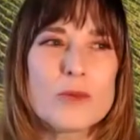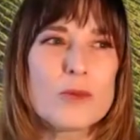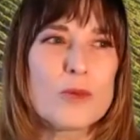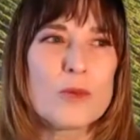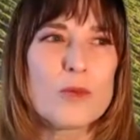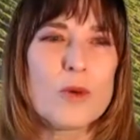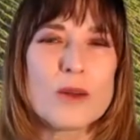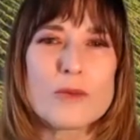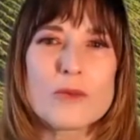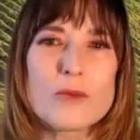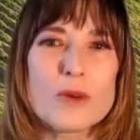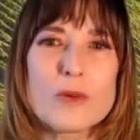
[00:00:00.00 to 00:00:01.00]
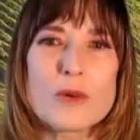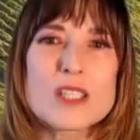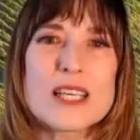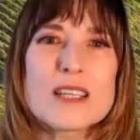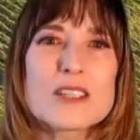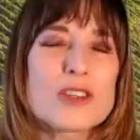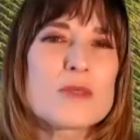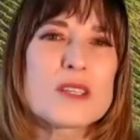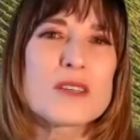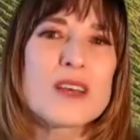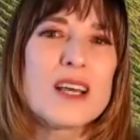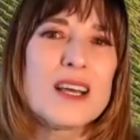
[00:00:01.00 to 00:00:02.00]
what we're seeing in terms
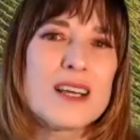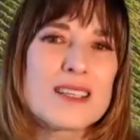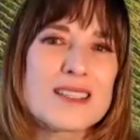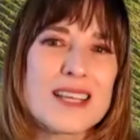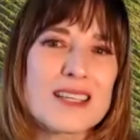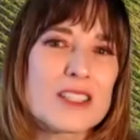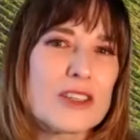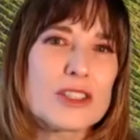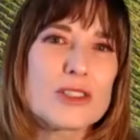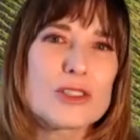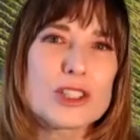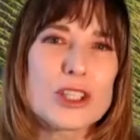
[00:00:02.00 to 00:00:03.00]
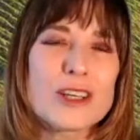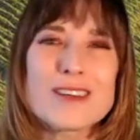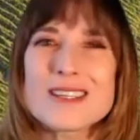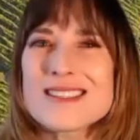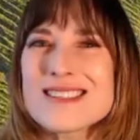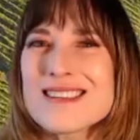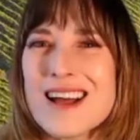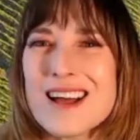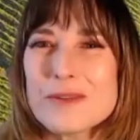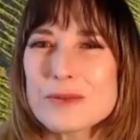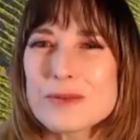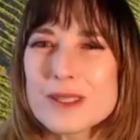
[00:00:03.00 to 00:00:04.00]
of secondary, tertiary is
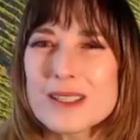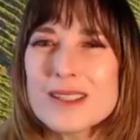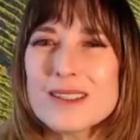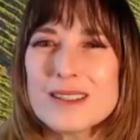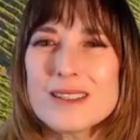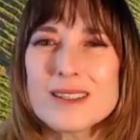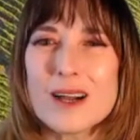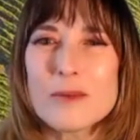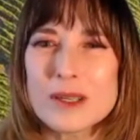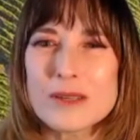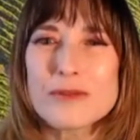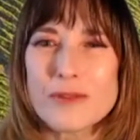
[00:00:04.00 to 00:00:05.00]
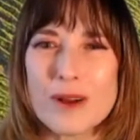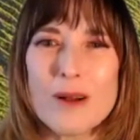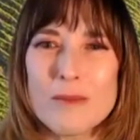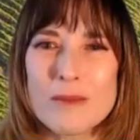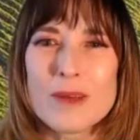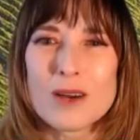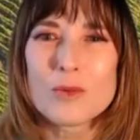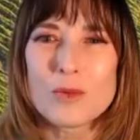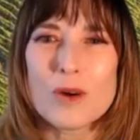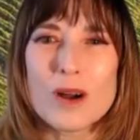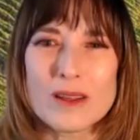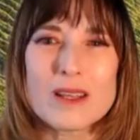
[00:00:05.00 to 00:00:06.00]
not really coming from
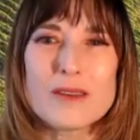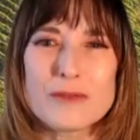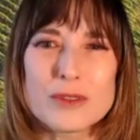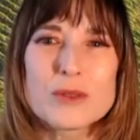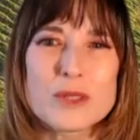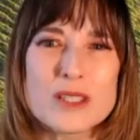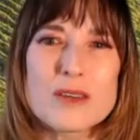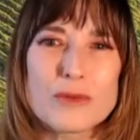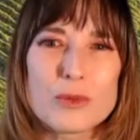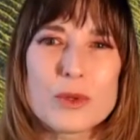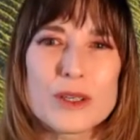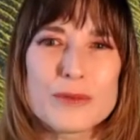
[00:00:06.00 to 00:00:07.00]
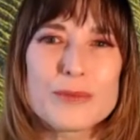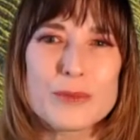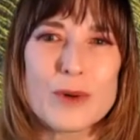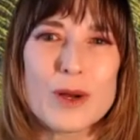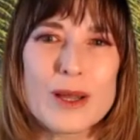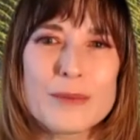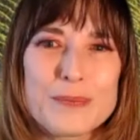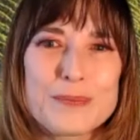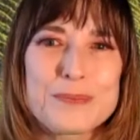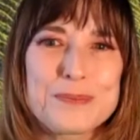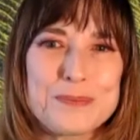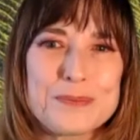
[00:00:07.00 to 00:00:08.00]
the influence of wood, right?
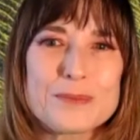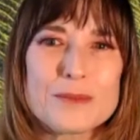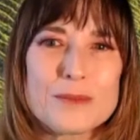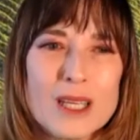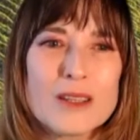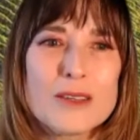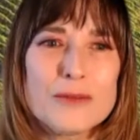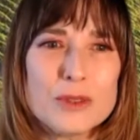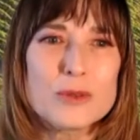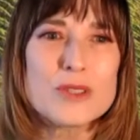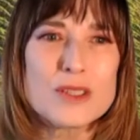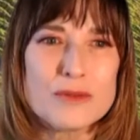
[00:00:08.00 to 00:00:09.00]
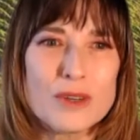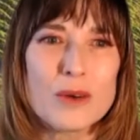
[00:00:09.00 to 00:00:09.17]
The influence of oak.